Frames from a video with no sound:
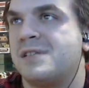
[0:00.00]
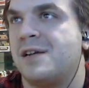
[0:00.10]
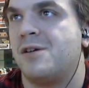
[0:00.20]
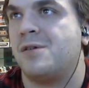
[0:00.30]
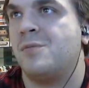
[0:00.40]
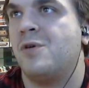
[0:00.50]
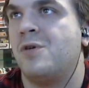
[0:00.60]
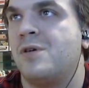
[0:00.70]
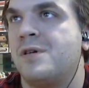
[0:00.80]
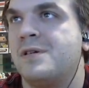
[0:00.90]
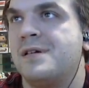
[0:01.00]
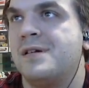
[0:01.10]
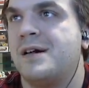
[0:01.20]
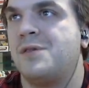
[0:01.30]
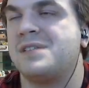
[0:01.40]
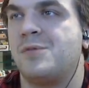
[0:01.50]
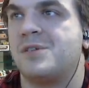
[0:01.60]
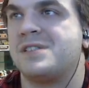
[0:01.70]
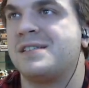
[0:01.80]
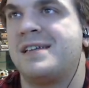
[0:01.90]
are more. I don't say more
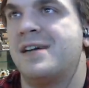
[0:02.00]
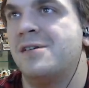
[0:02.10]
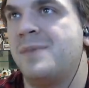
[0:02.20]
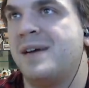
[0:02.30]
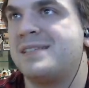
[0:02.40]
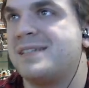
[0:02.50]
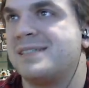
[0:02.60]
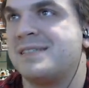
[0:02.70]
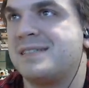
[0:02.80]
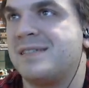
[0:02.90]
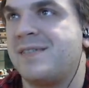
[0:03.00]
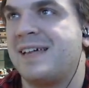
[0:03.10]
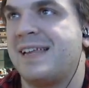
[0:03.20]
skill based because something like that